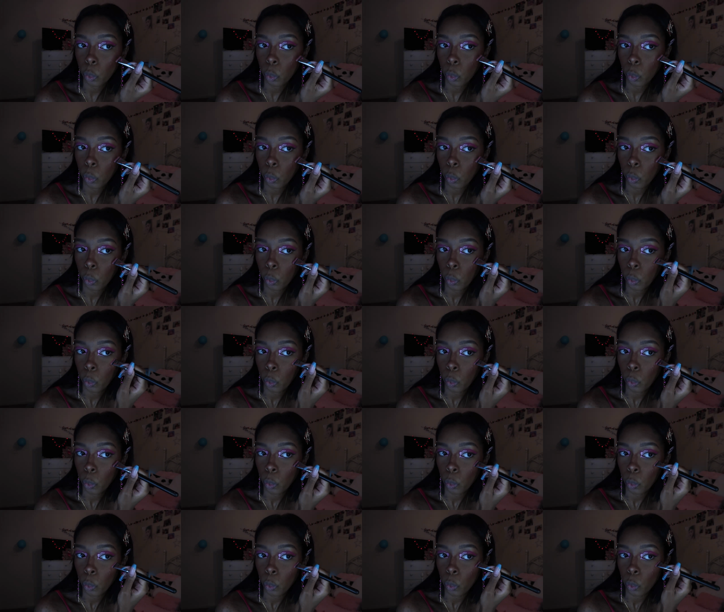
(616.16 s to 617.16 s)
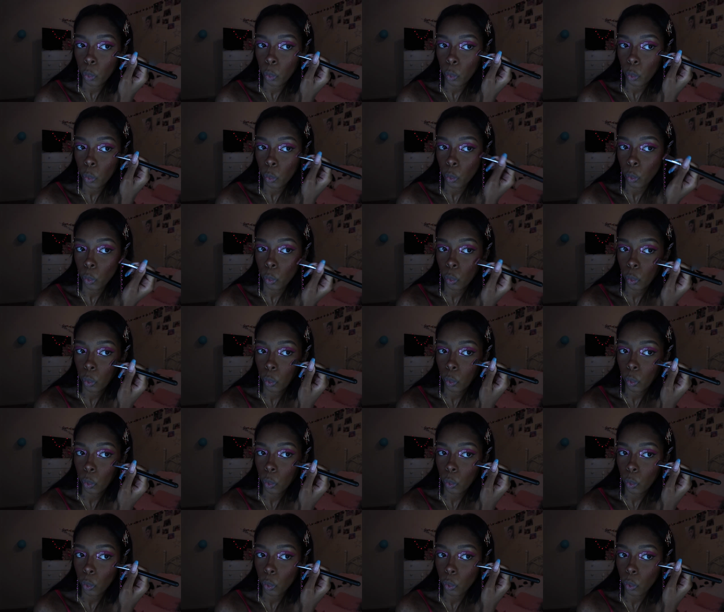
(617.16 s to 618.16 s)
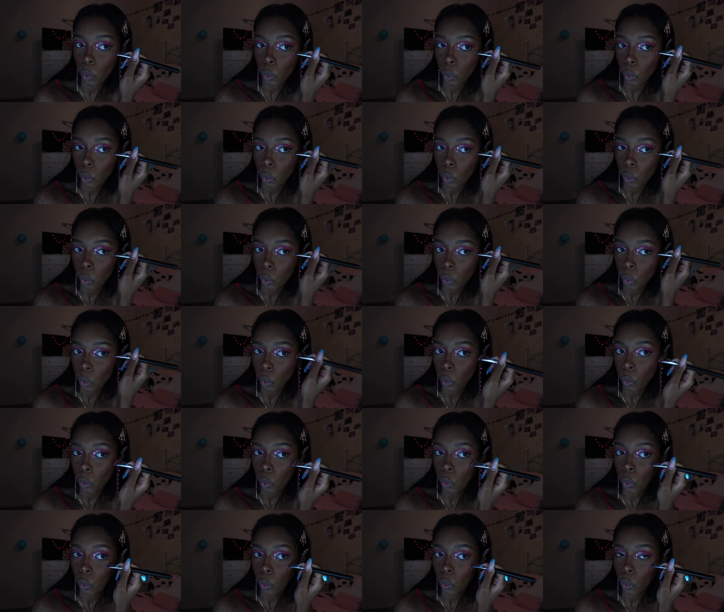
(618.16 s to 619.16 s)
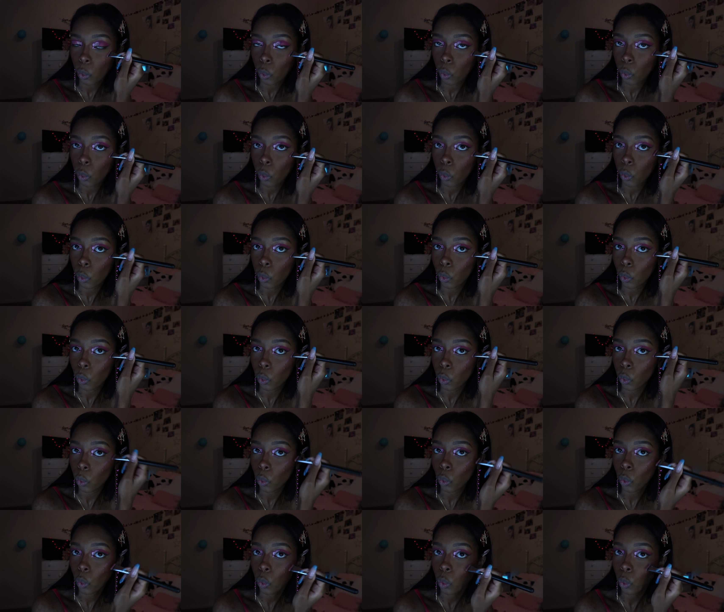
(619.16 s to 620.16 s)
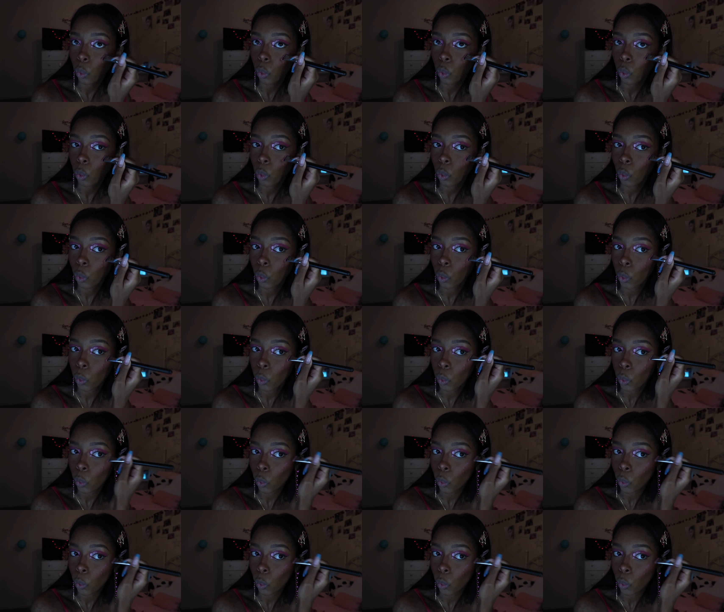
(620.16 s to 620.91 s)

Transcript: Nothing is said.